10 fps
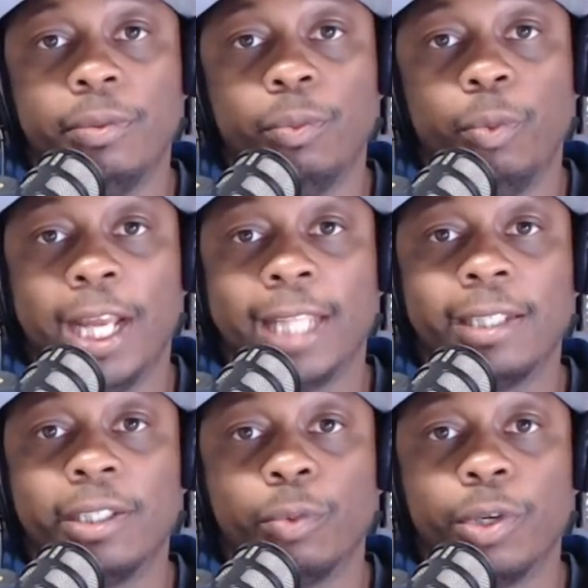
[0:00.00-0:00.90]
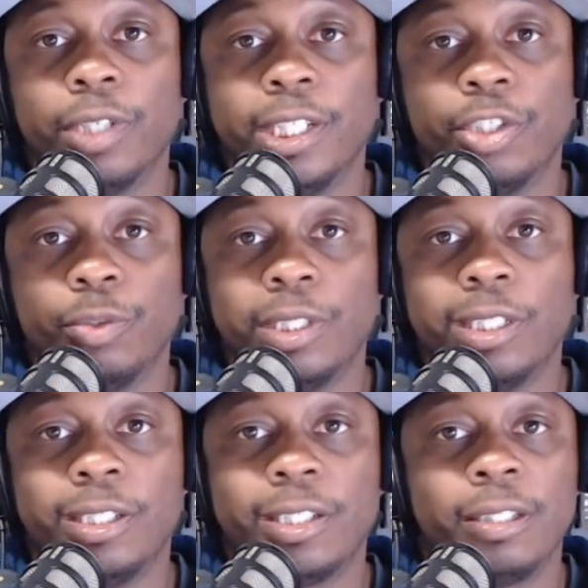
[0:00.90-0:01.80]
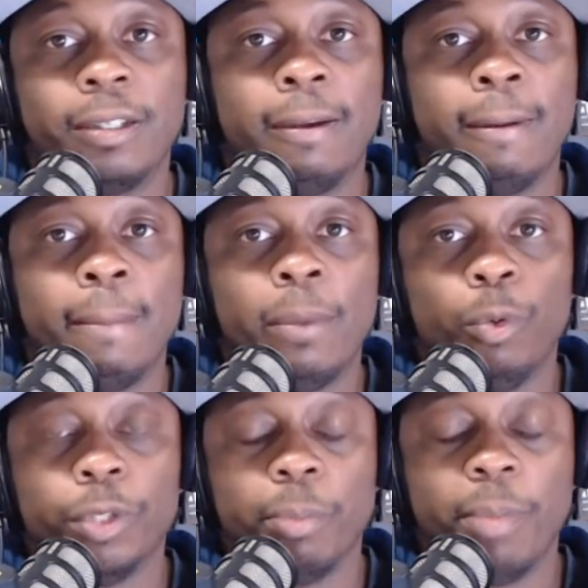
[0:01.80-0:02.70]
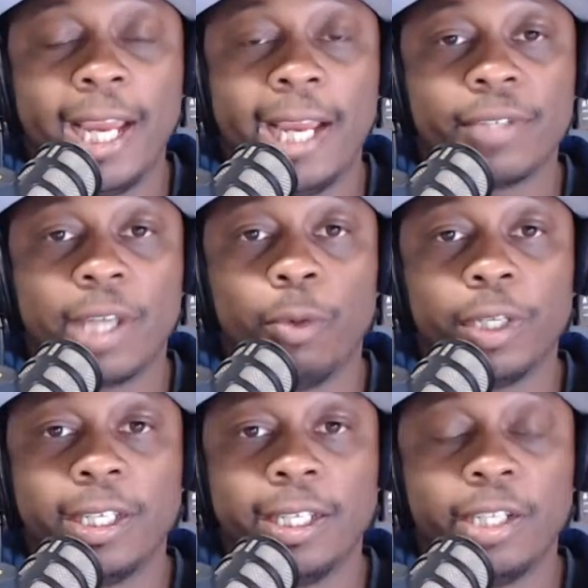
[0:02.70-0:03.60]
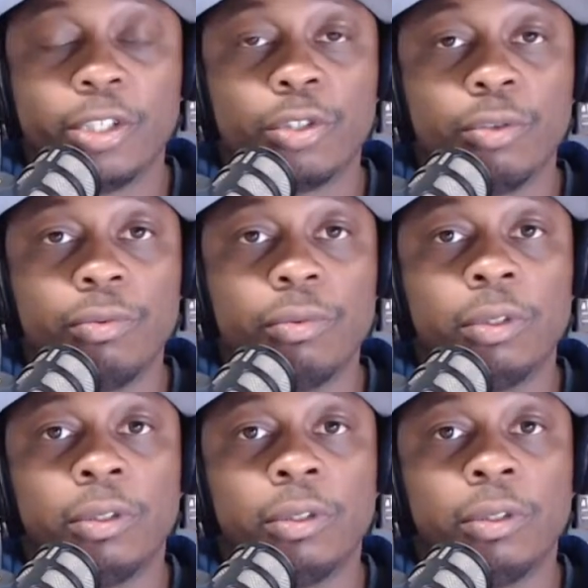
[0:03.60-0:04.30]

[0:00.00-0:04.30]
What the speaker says: what I think the real issue is with the Mavs, I want to get into.